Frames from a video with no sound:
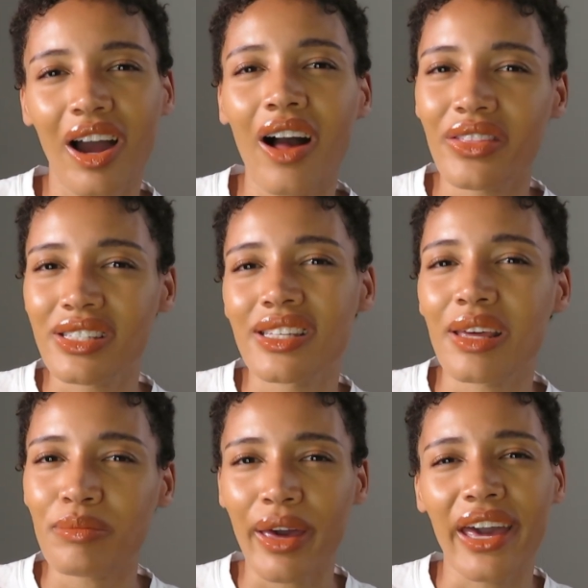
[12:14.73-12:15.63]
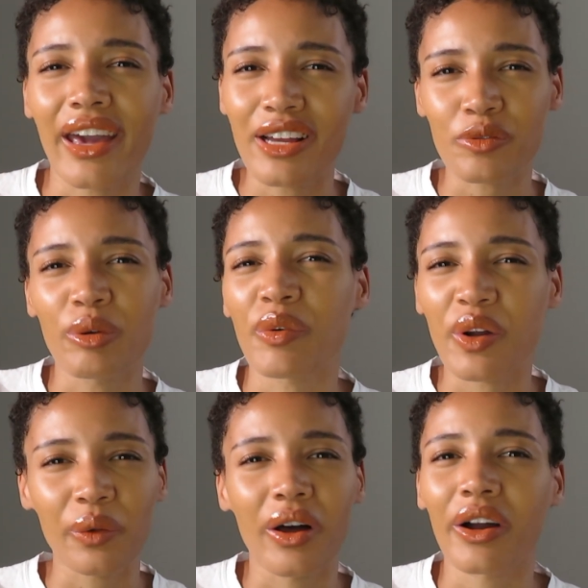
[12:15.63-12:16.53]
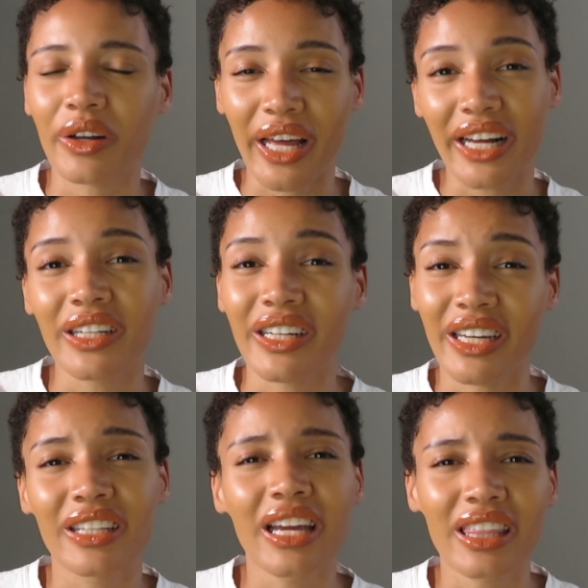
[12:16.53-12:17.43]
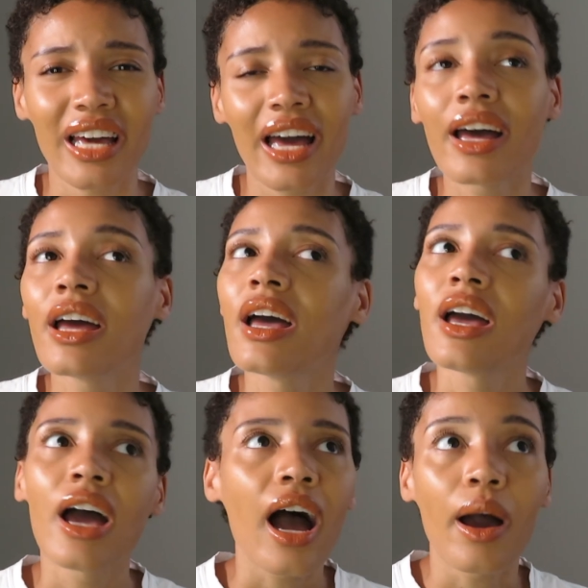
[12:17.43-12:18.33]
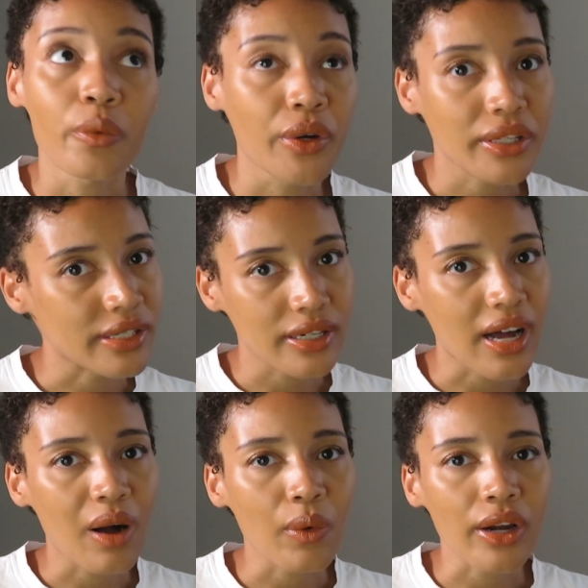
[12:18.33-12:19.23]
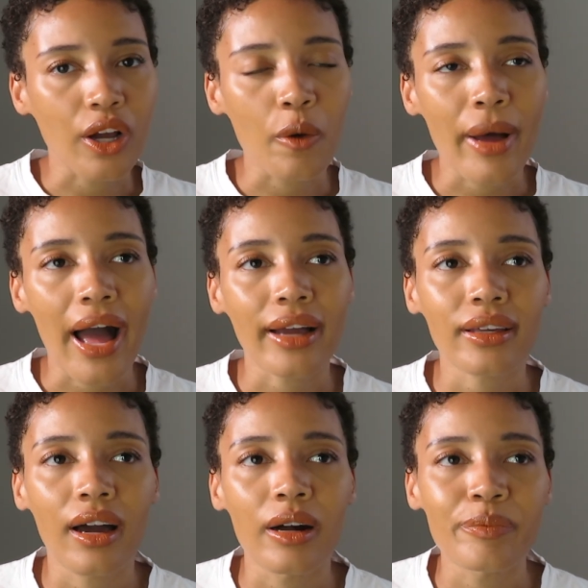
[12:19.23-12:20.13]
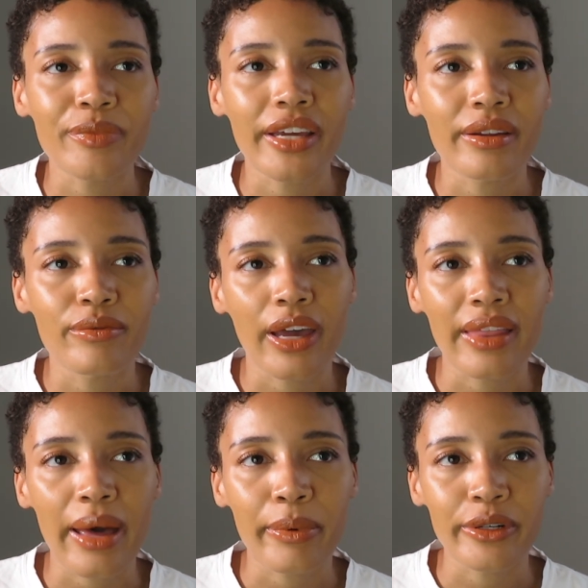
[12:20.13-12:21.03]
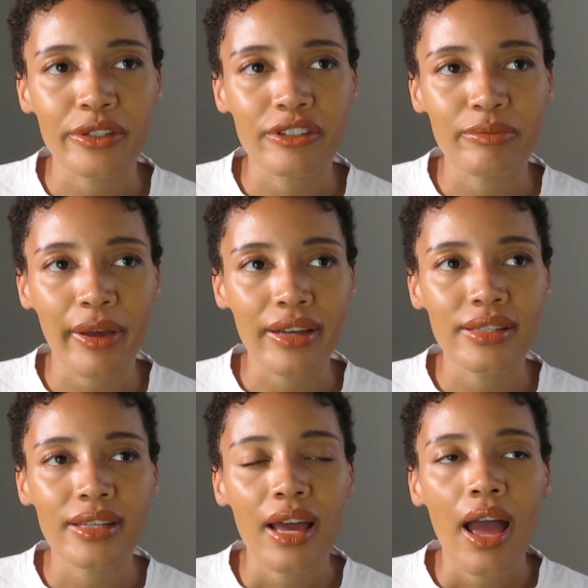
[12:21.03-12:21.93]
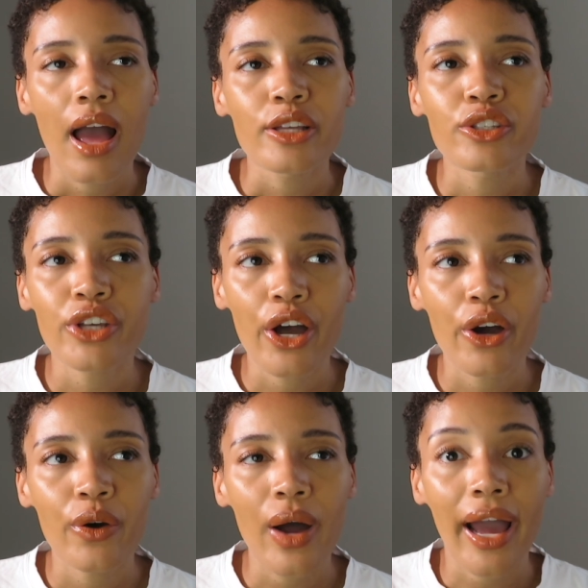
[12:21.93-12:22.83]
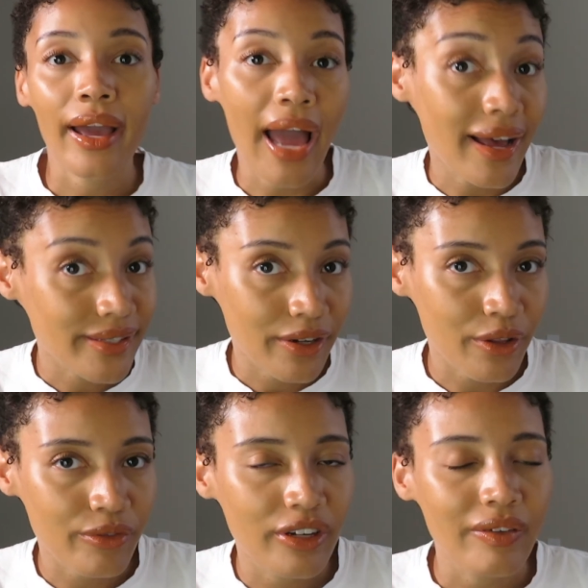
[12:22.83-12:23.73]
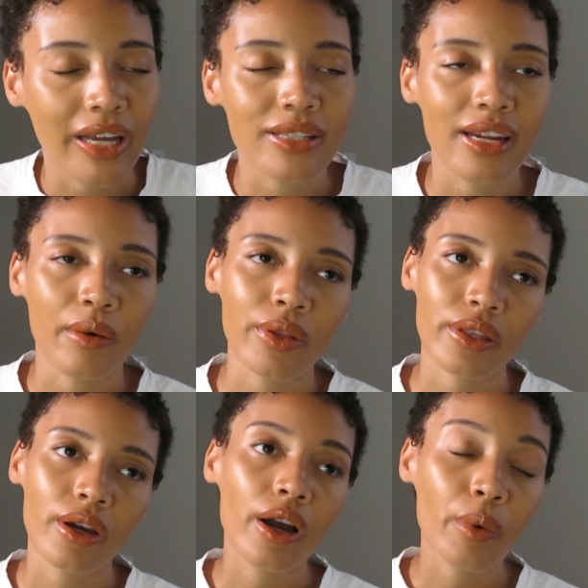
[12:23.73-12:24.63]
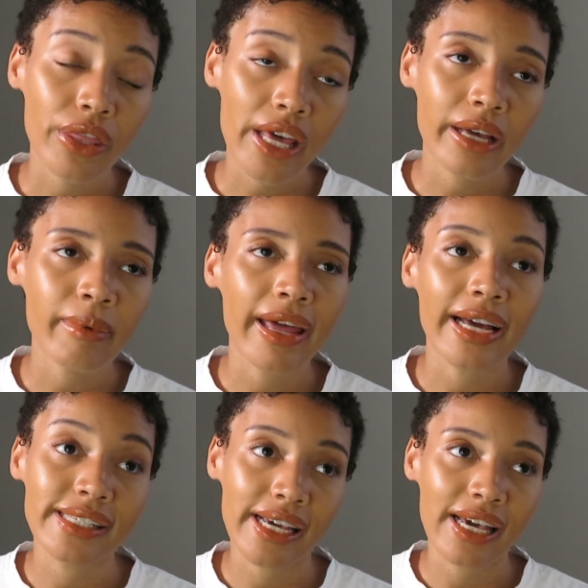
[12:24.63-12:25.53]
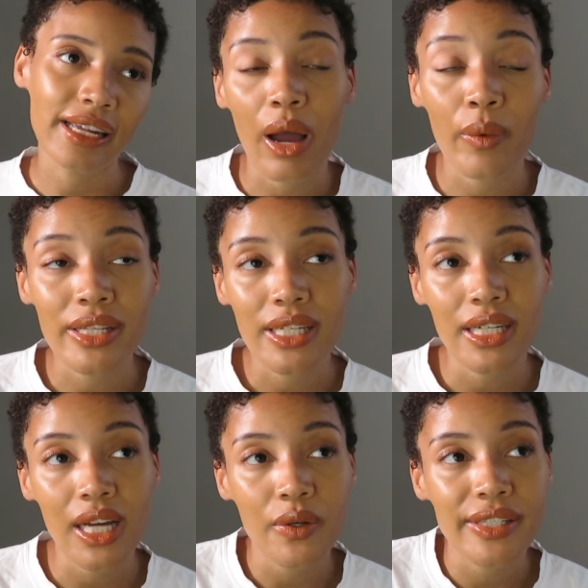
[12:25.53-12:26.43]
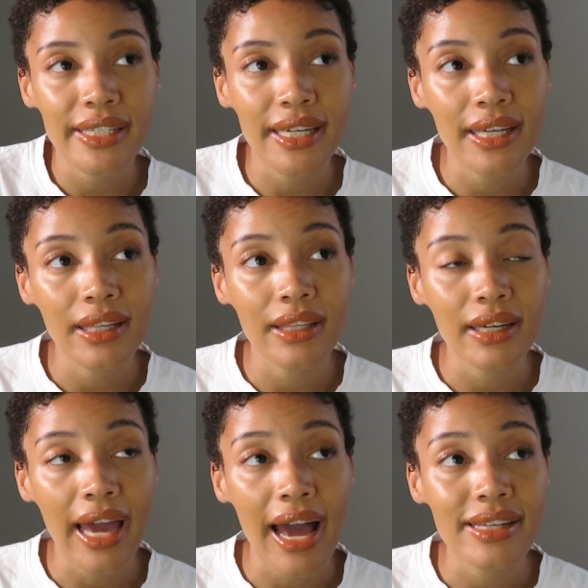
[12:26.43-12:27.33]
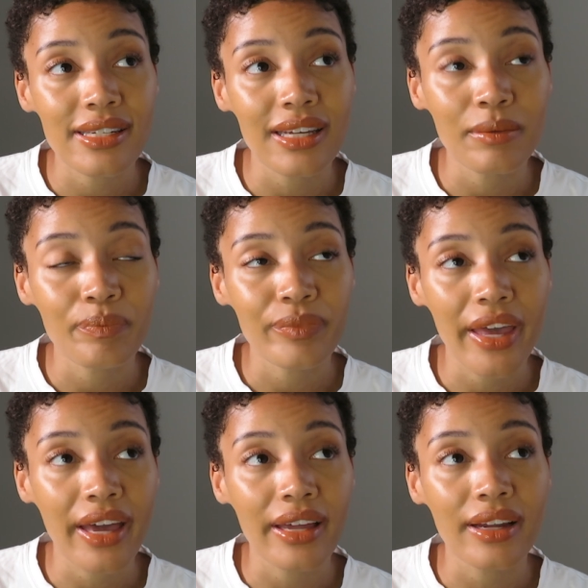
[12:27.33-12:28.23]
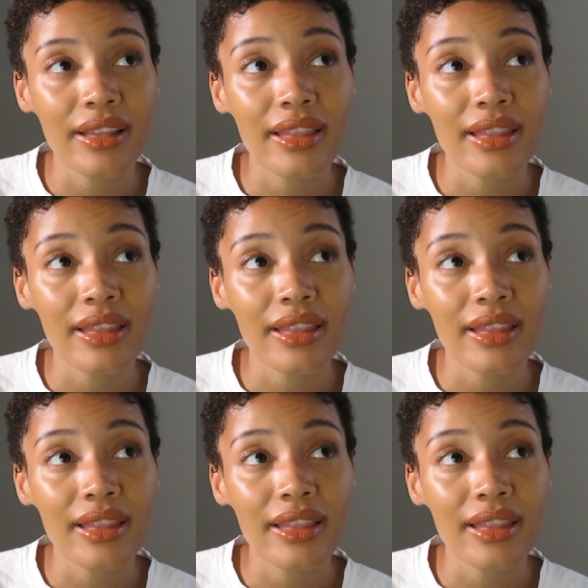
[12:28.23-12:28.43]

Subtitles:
on the same page. We were no longer like clicking like that. I really did not want to go back and invade that person's space. So I asked another friend if I could stay with them, and I did. I went to go see the casting, and